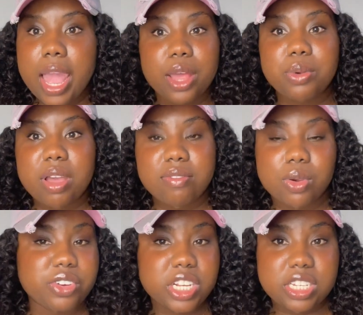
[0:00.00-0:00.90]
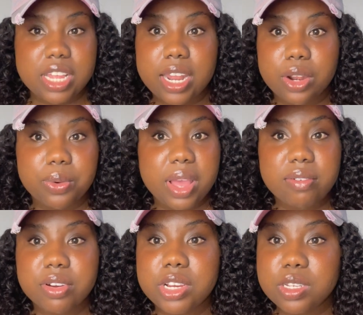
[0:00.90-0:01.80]
I don't have a rich dad. I don't have
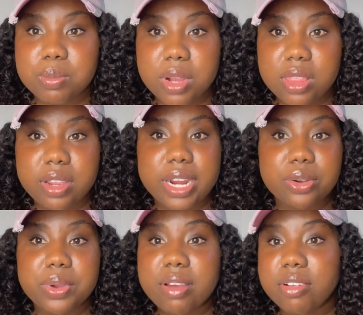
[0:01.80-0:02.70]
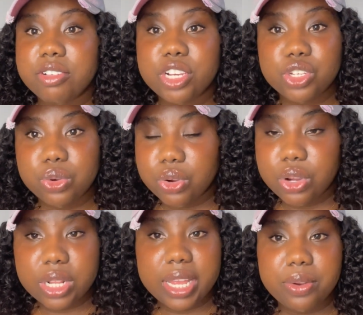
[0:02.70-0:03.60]
a rich mother. I don't have a rich
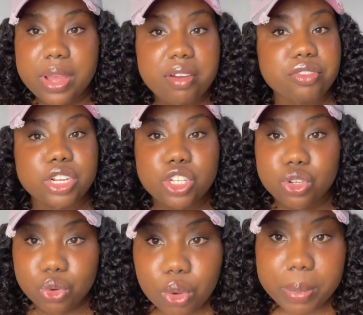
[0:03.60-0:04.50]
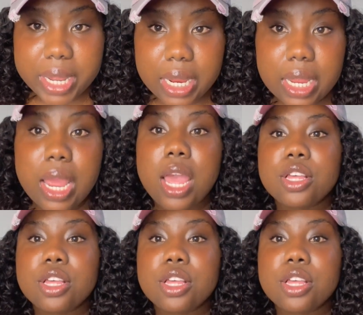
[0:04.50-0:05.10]
uncle. I don't have rich nobody.